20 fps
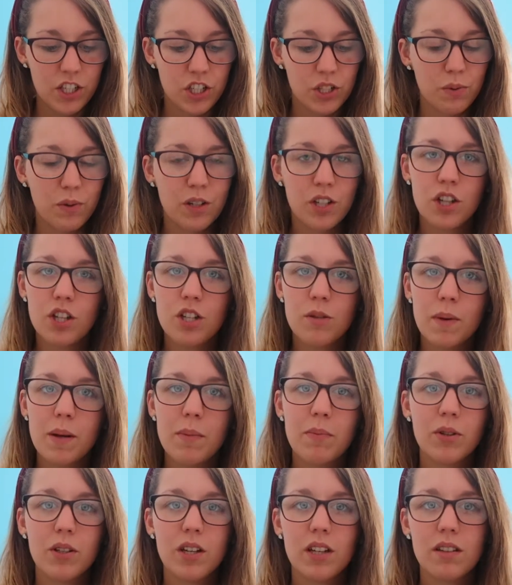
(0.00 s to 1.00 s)
She's one of those
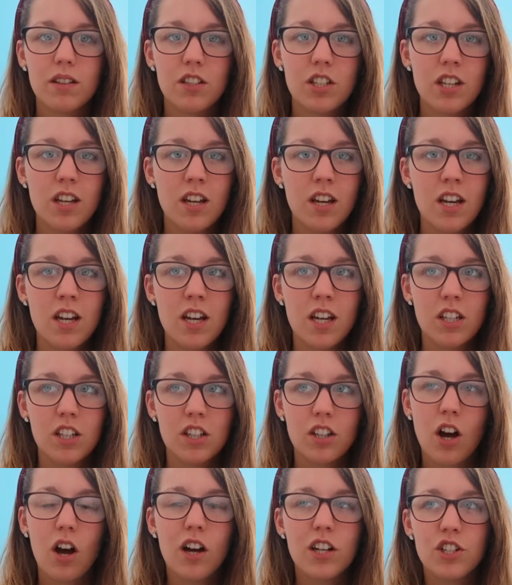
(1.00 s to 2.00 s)
people that
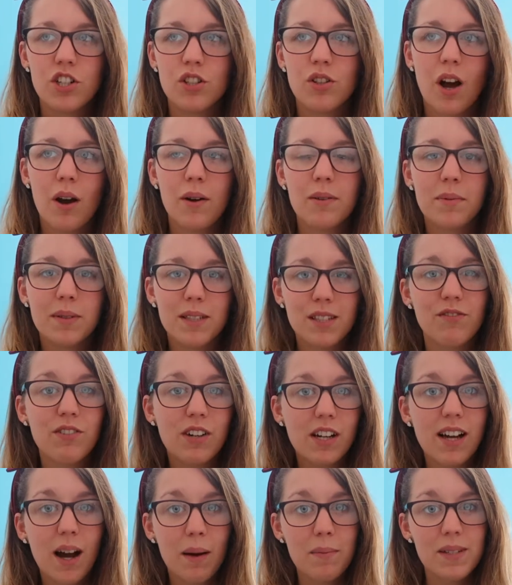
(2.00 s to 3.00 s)
that I just I would be
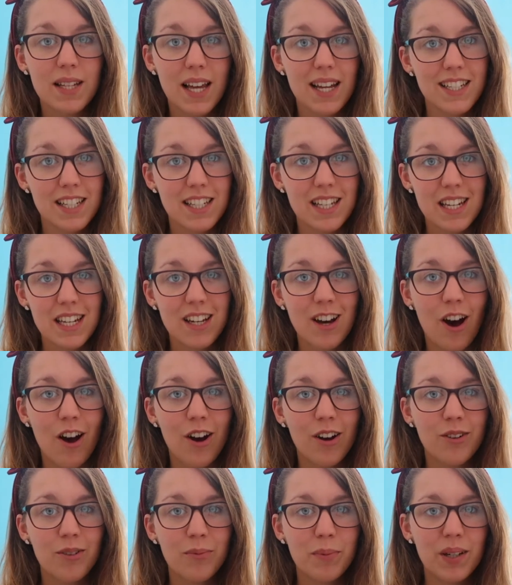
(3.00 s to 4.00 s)
really upset to see
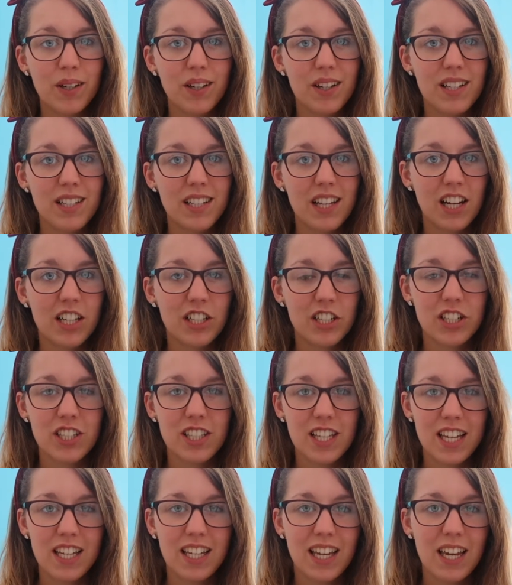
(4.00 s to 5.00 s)
go because I just
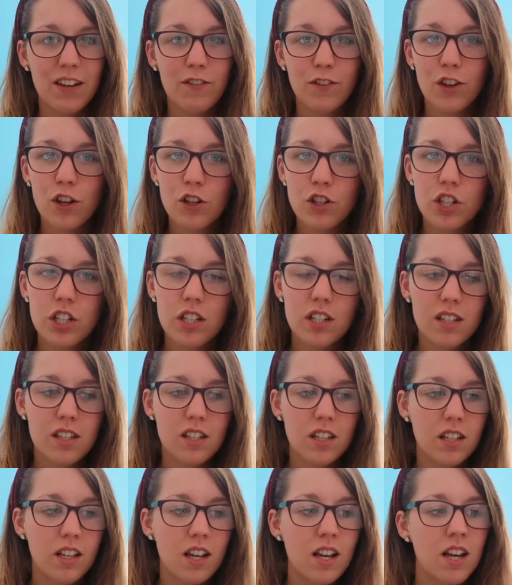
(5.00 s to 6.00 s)
think even though she
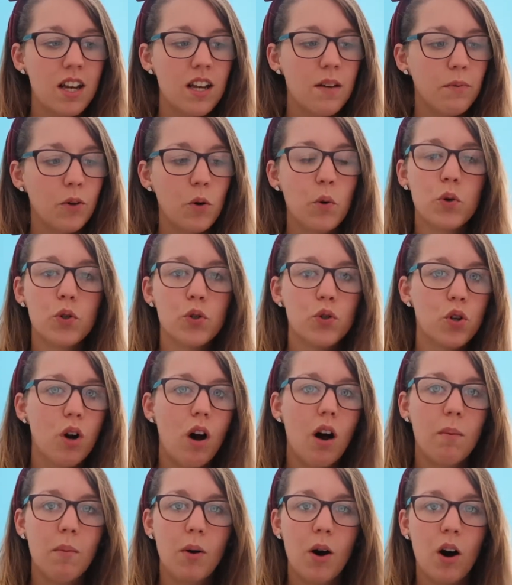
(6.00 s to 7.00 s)
doesn't cause
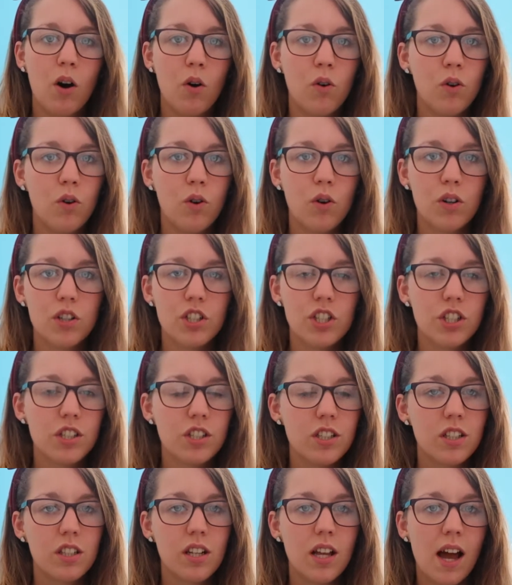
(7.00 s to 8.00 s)
drama or she
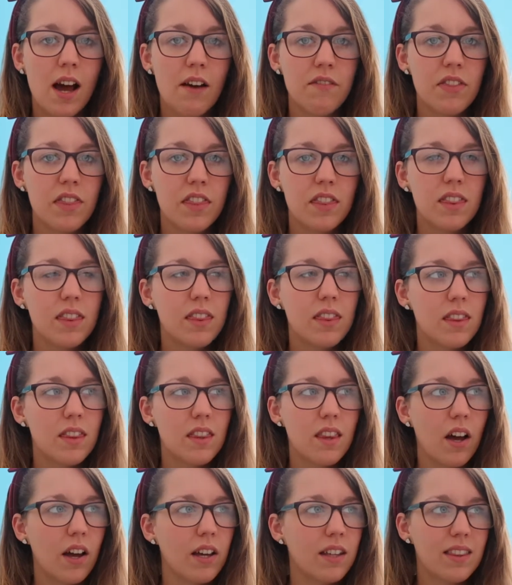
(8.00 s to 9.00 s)
doesn't have
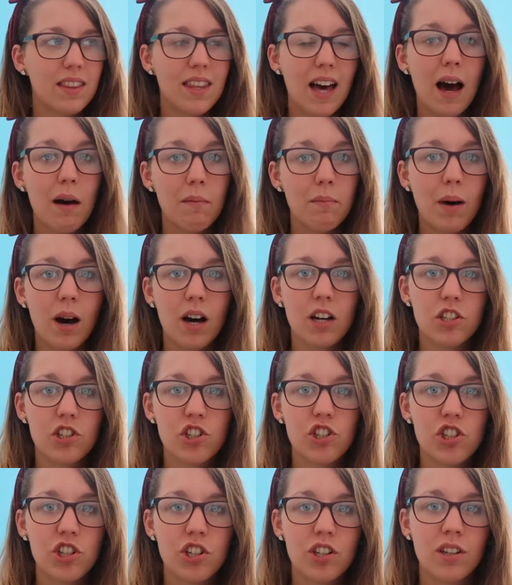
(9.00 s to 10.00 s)
like that
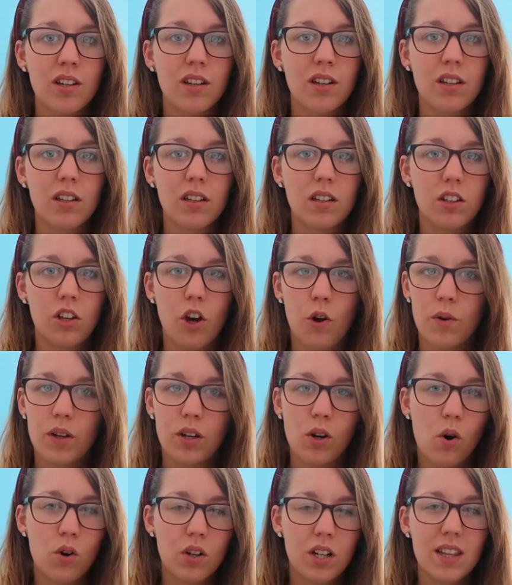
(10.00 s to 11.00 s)
much
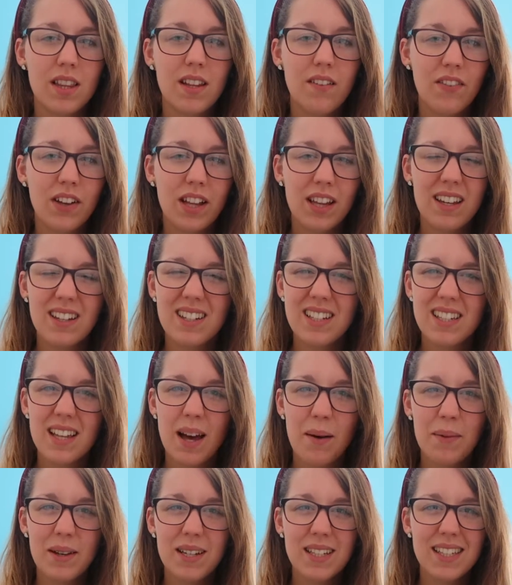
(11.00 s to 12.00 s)
going on in the villa does
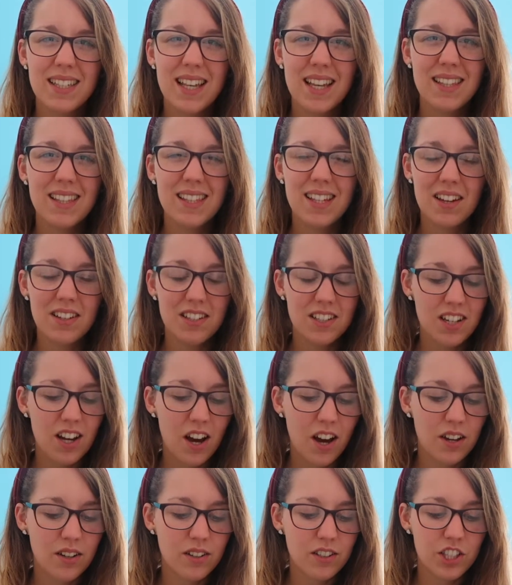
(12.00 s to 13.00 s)
that make sense i don't
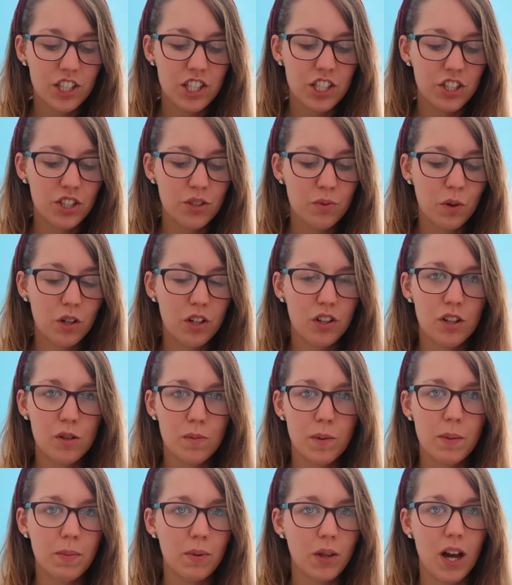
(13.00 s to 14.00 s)
know she's just one of those
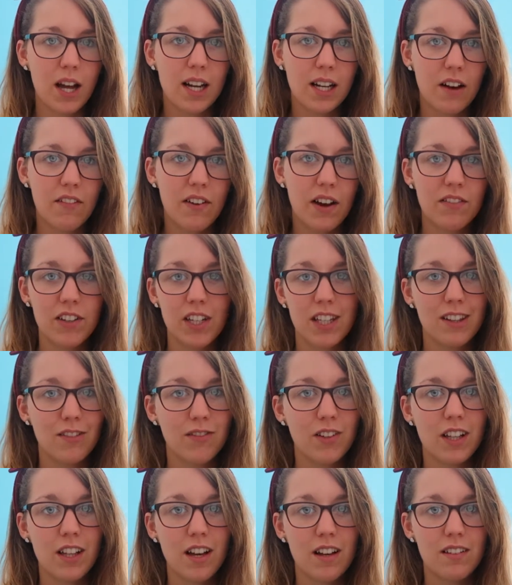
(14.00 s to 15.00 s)
people that i love having in the
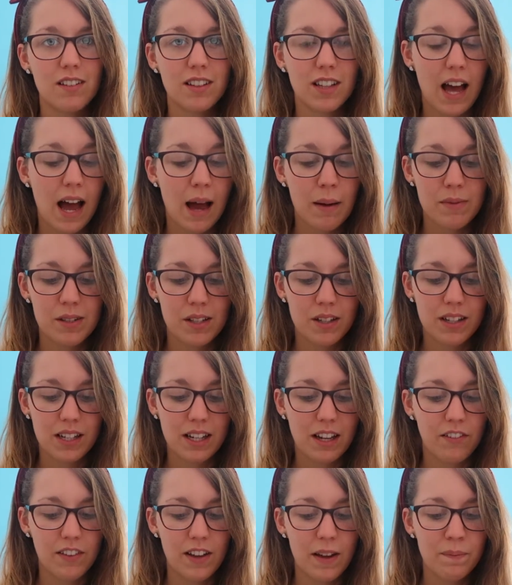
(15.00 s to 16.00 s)
villa i
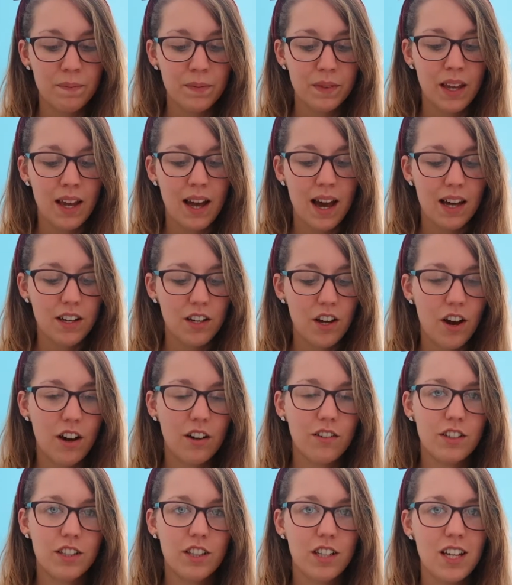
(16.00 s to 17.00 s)
absolutely love it and
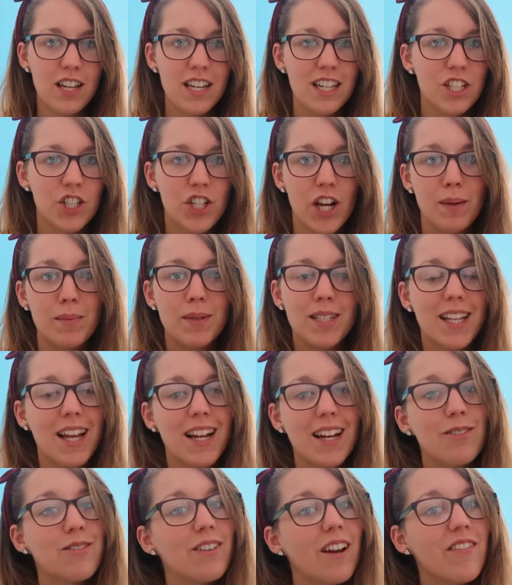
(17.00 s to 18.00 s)
her and jamie's
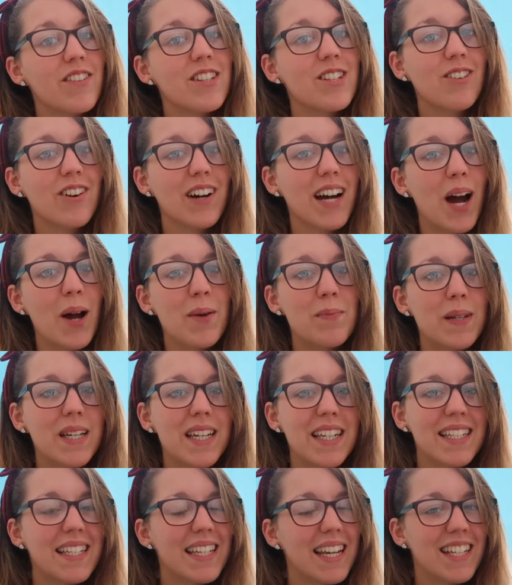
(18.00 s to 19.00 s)
like little love story i hope
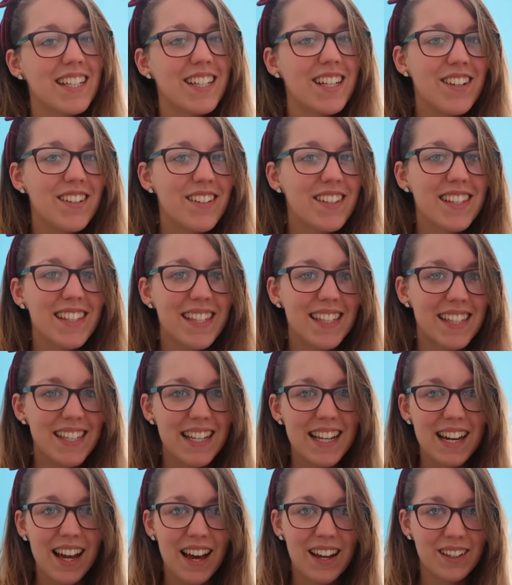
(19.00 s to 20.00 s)
it continues and
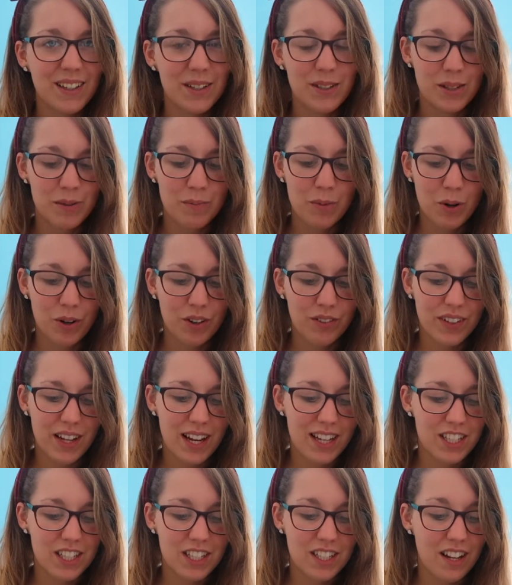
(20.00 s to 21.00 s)
see like loads more of it
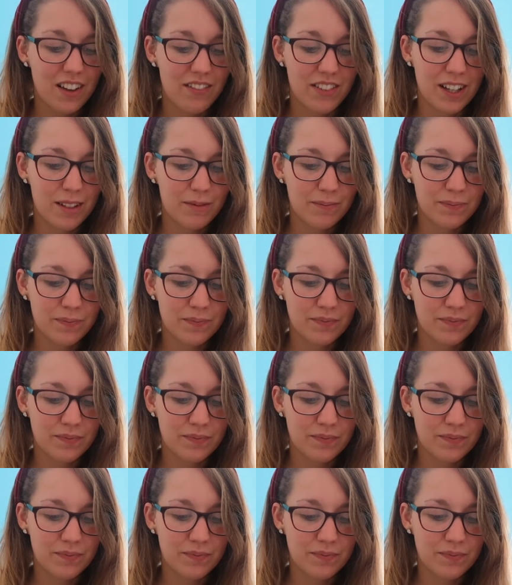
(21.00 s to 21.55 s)
i just love it